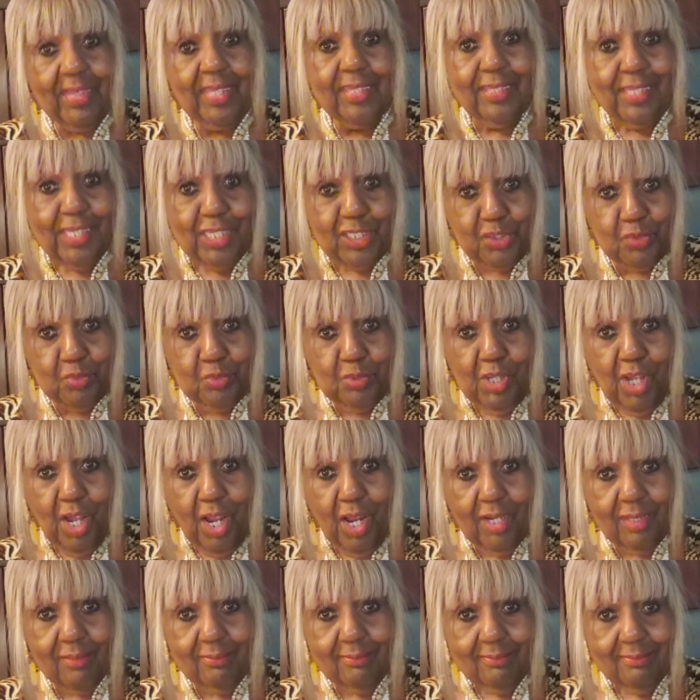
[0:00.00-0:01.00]
Yes, we
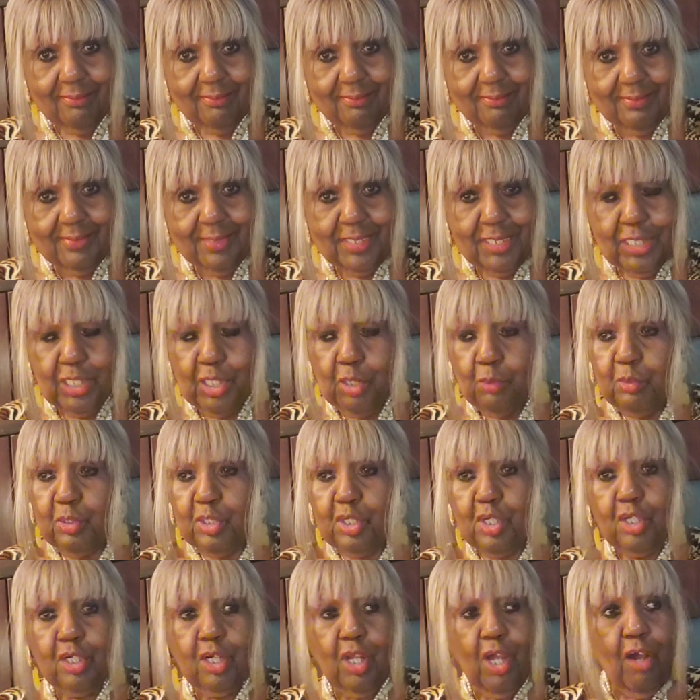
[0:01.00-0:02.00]
are. We're
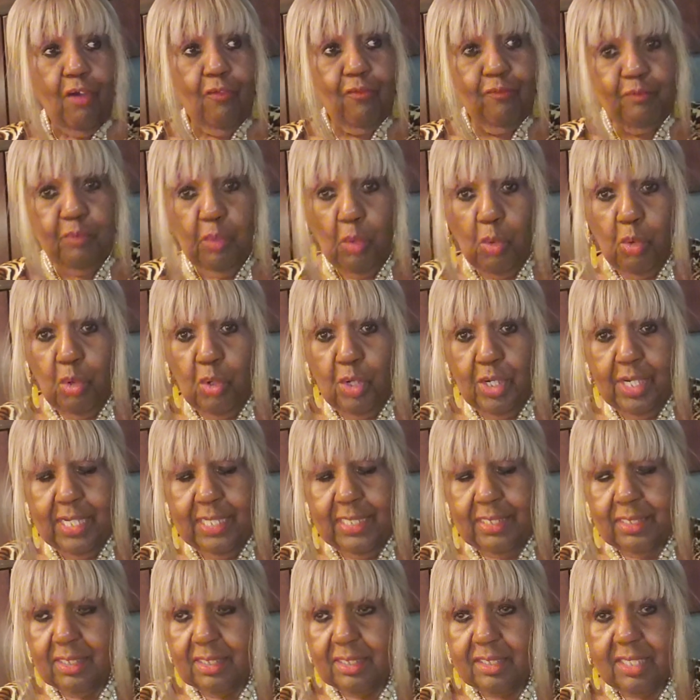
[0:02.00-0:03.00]
going to
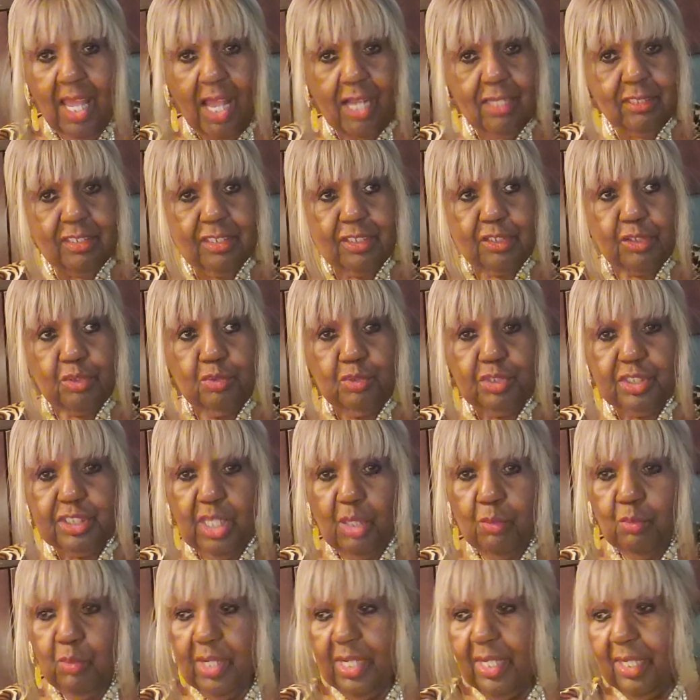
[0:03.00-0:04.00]
avoid doctors who
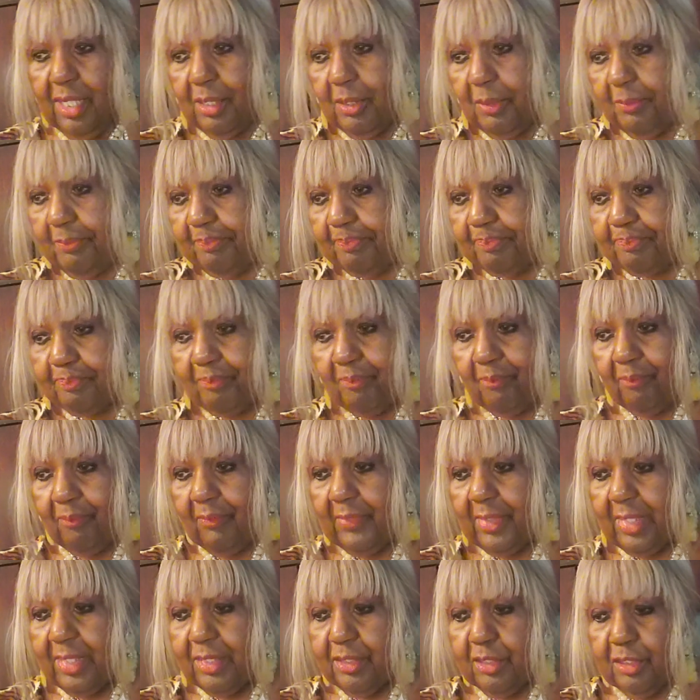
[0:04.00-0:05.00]
say, well,
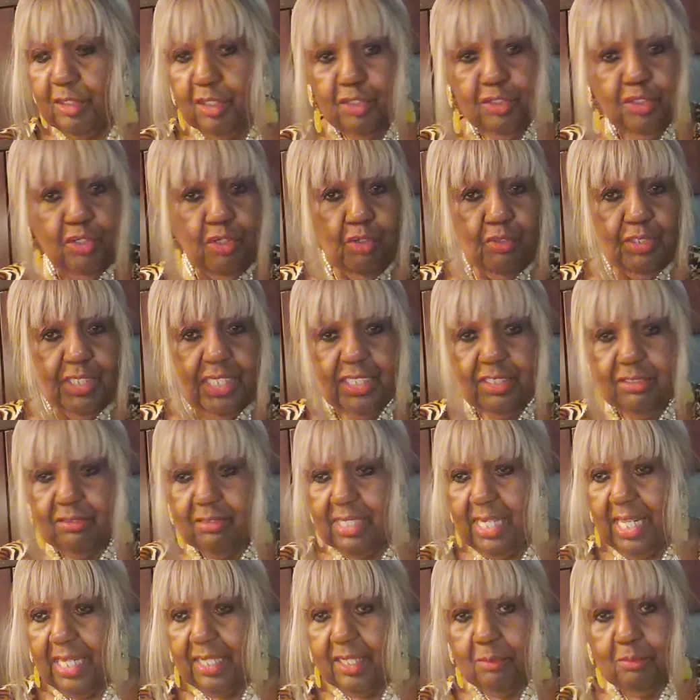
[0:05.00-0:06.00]
you don't need to
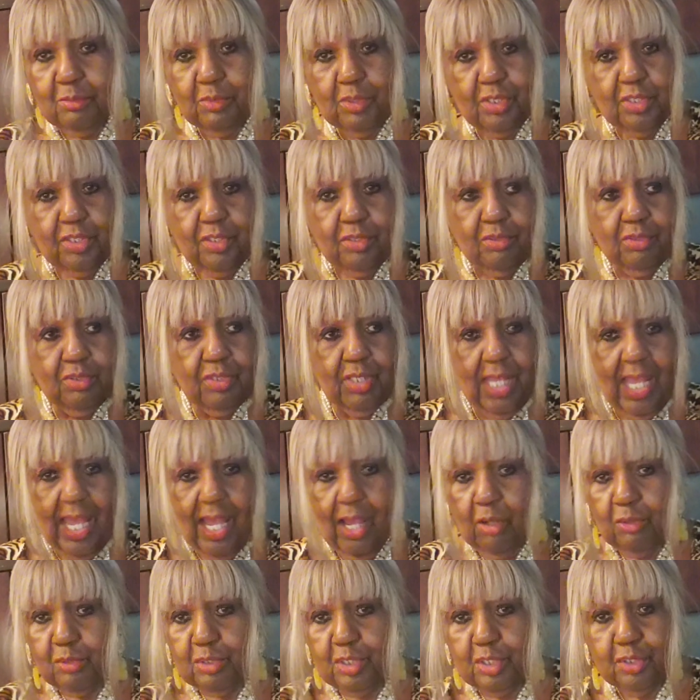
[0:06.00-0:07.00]
do that anymore.
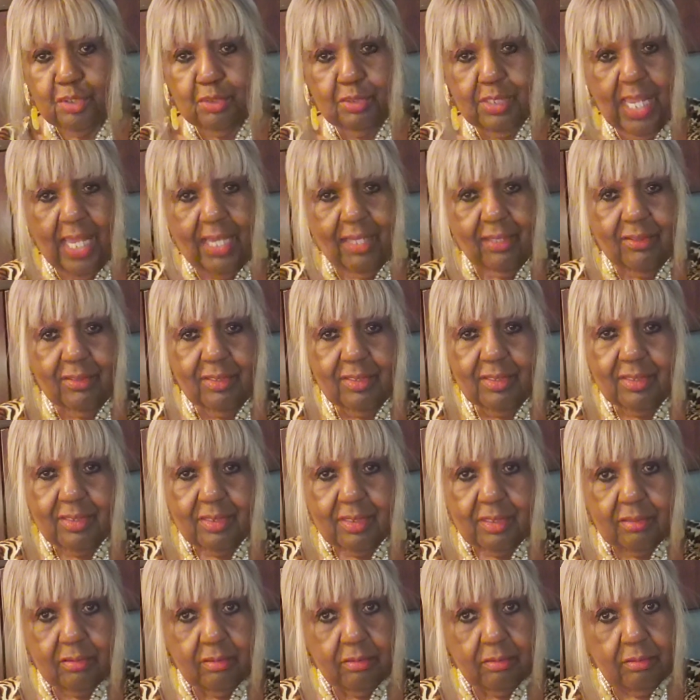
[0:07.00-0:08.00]
How old are you now?
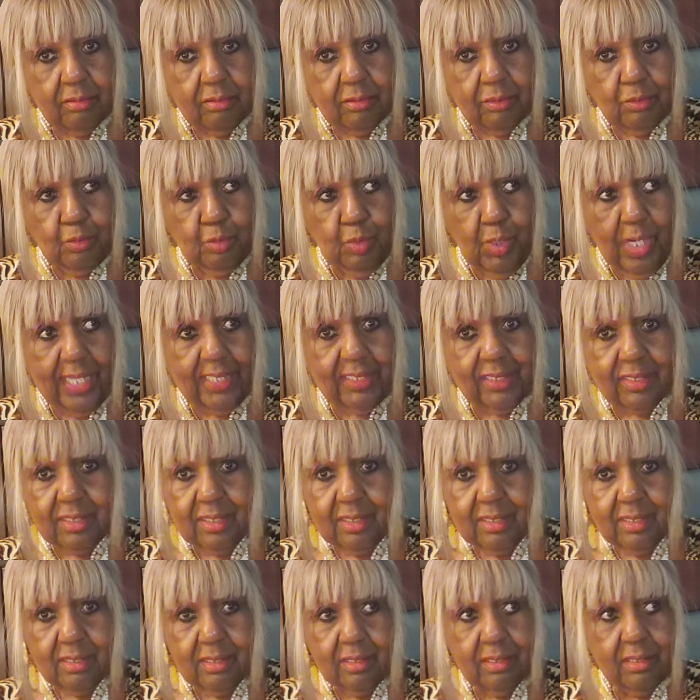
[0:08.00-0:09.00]
What?
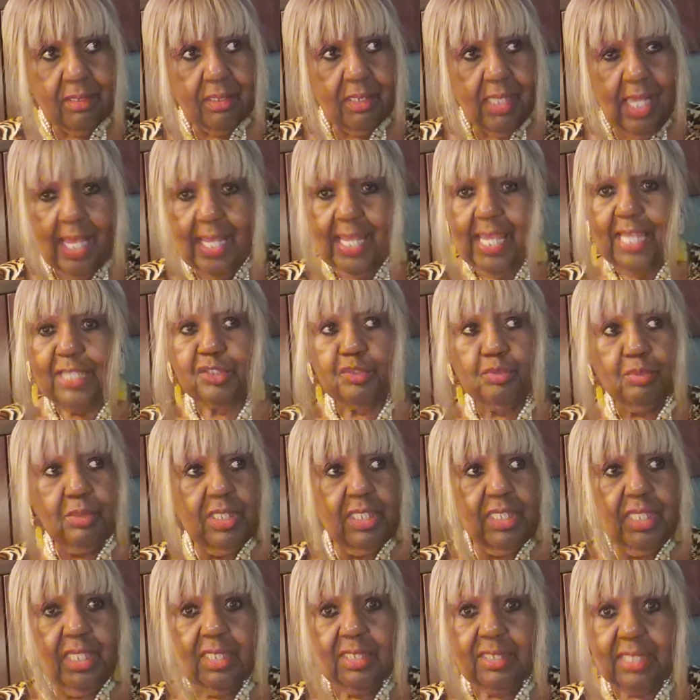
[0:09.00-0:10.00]
I got
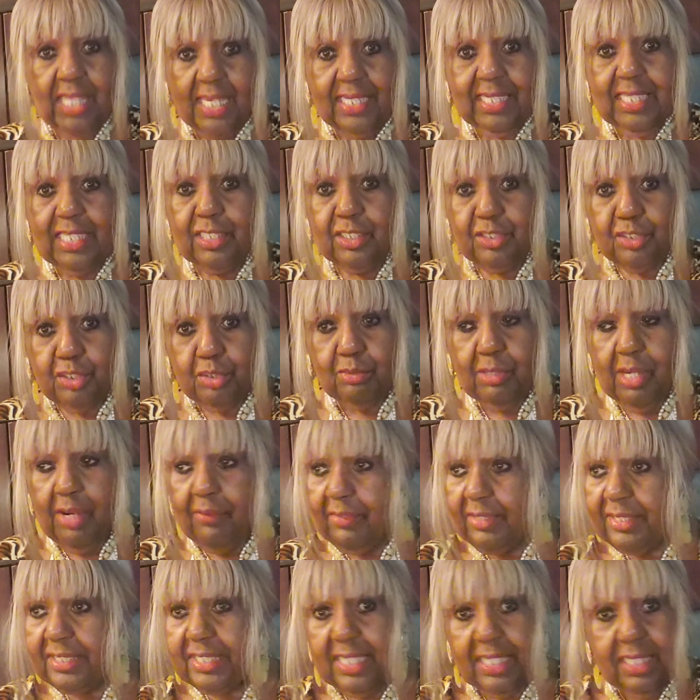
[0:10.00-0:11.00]
20 years. I need to do
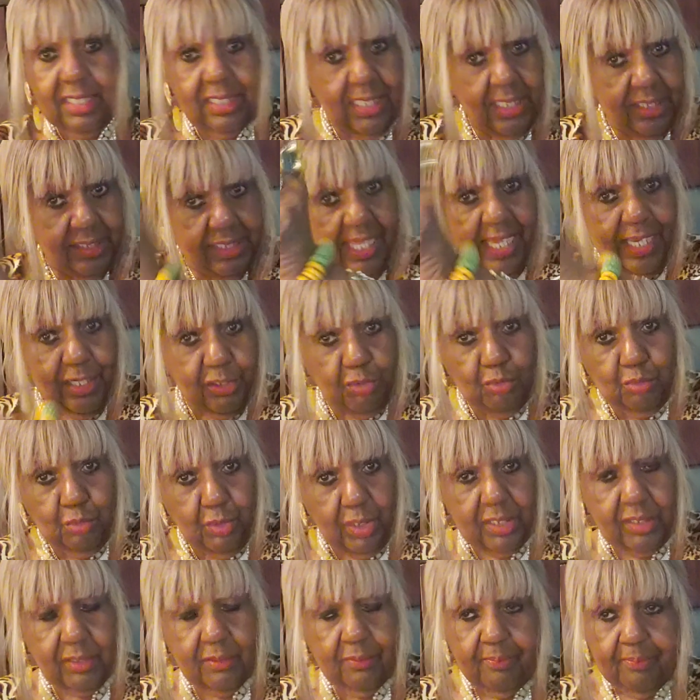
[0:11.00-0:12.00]
everything that they
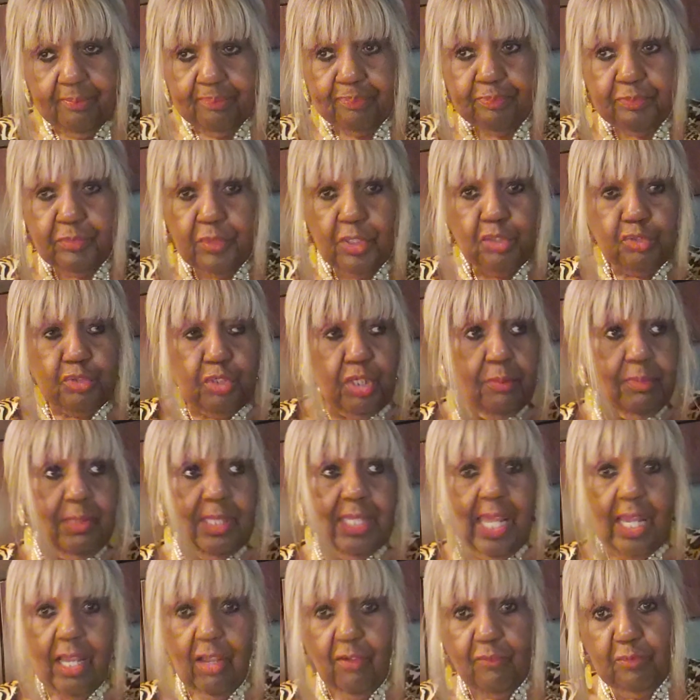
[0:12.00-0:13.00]
doing. Treat me
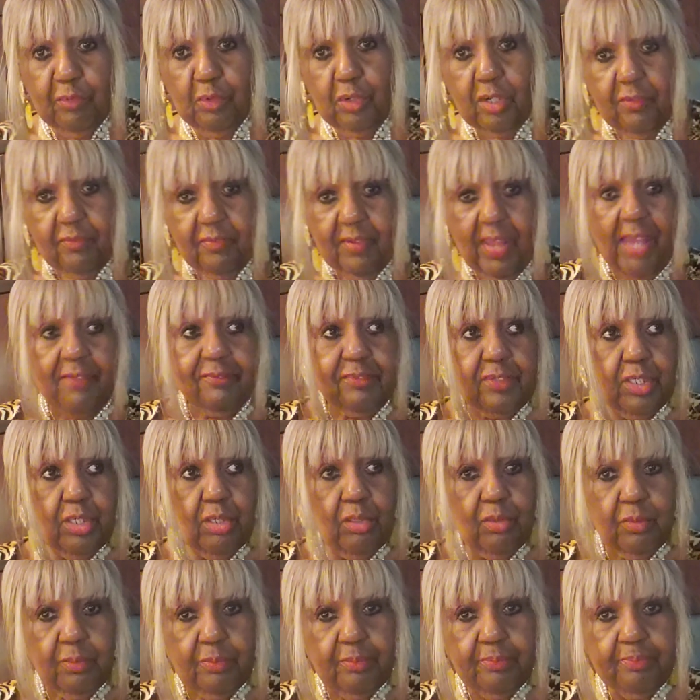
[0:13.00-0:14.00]
like a
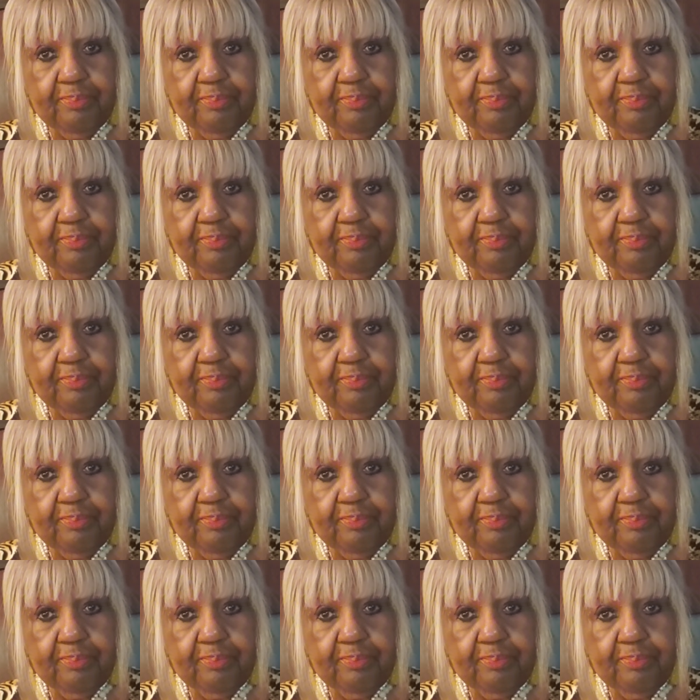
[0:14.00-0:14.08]
45-year-old.